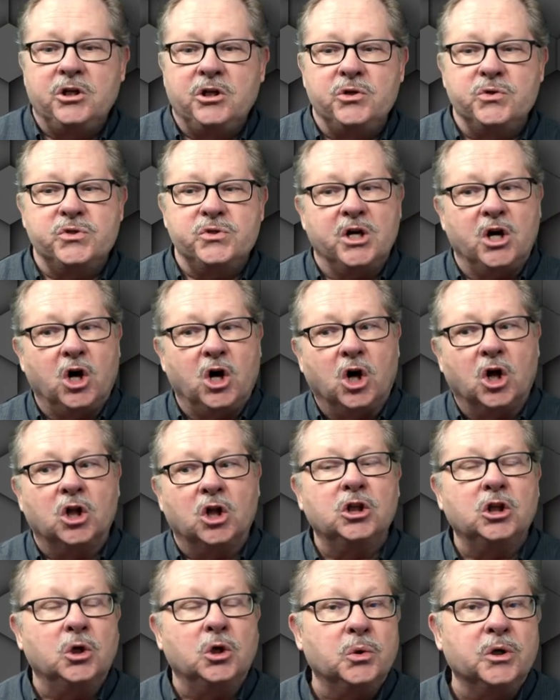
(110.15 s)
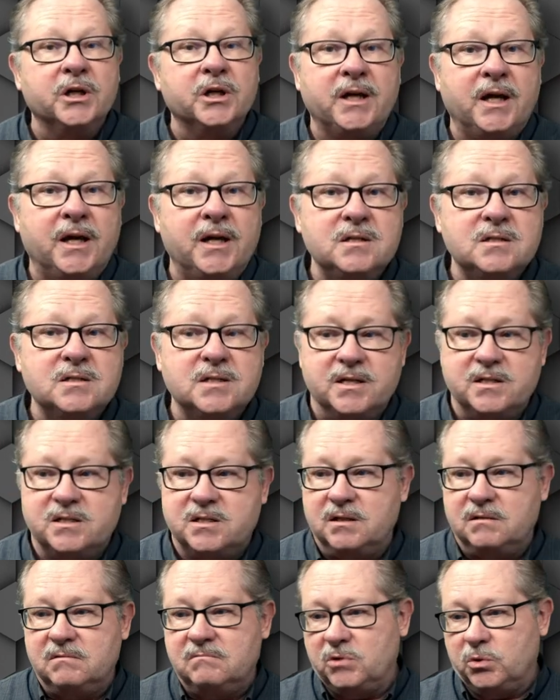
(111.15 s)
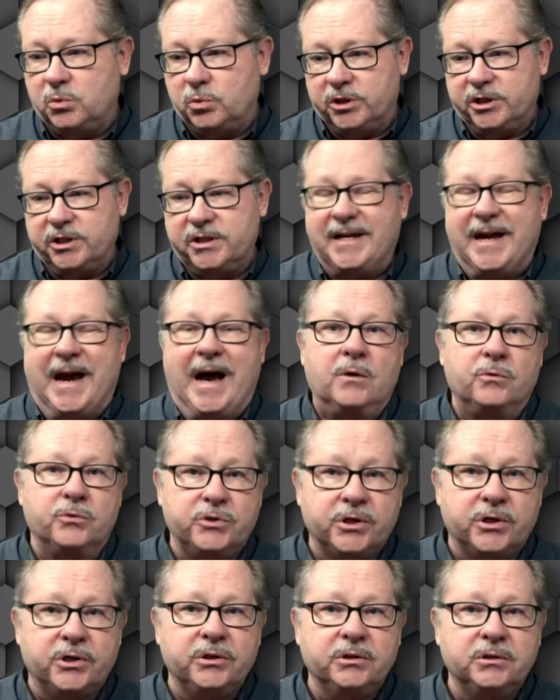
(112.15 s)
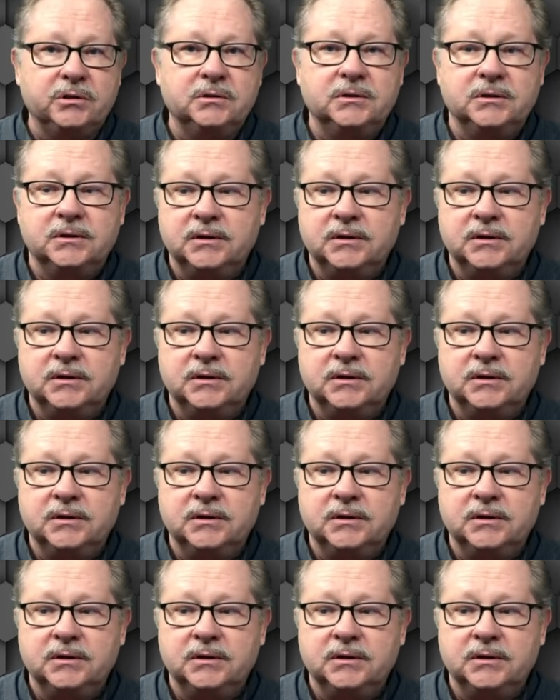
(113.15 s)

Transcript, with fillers: Using all lowercase, as in the word counter,